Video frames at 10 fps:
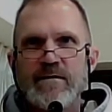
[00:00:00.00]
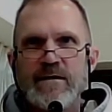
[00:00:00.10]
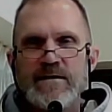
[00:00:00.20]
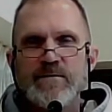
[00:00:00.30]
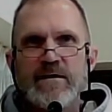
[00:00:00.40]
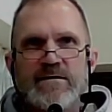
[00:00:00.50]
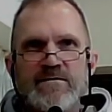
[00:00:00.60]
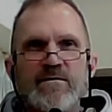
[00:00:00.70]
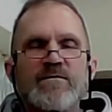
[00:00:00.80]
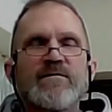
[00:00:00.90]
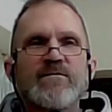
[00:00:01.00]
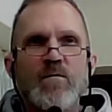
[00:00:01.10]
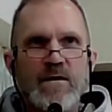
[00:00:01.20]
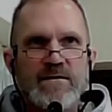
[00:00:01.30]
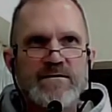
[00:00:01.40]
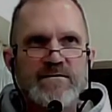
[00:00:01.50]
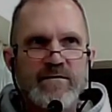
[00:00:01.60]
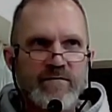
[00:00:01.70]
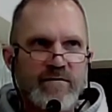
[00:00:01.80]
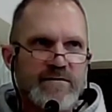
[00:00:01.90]
it's because the Lord wants the
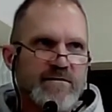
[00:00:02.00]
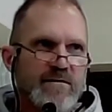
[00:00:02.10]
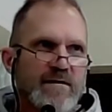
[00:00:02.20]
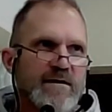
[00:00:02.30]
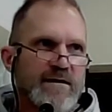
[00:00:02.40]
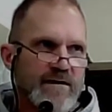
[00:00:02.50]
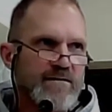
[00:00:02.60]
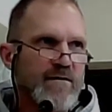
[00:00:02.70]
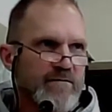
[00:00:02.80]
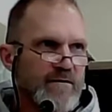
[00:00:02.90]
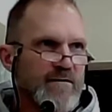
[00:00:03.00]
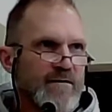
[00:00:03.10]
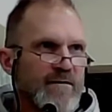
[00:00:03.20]
furniture kicked over